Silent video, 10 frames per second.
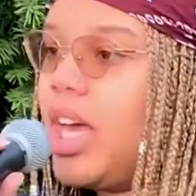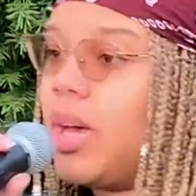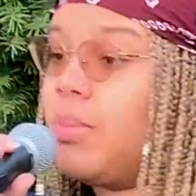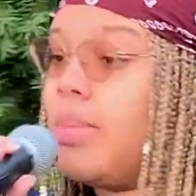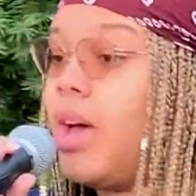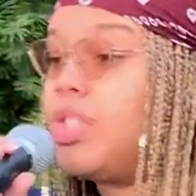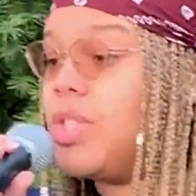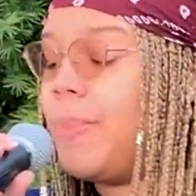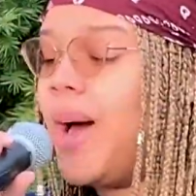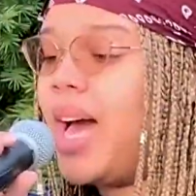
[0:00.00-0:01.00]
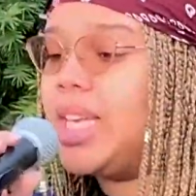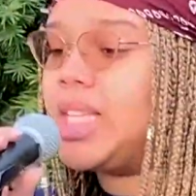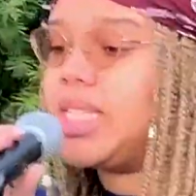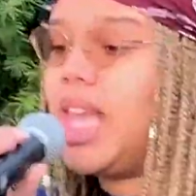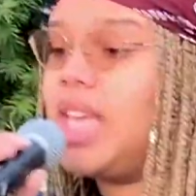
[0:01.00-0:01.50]
Come out your
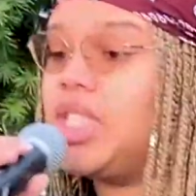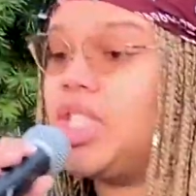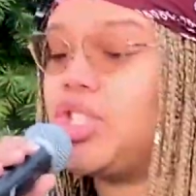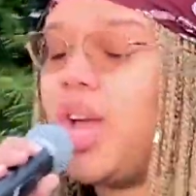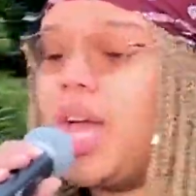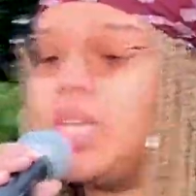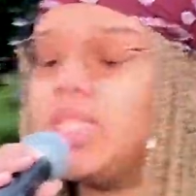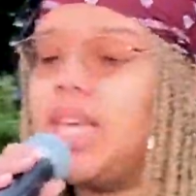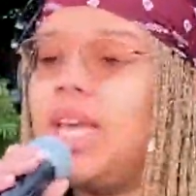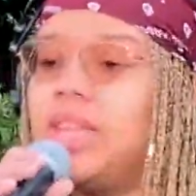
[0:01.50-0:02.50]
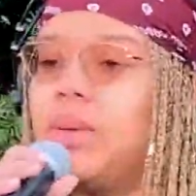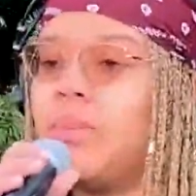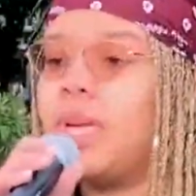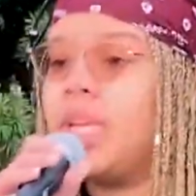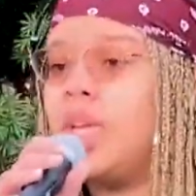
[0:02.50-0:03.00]
pockets, they just trying to take the
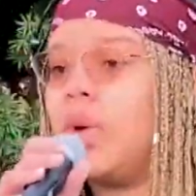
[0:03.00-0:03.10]
money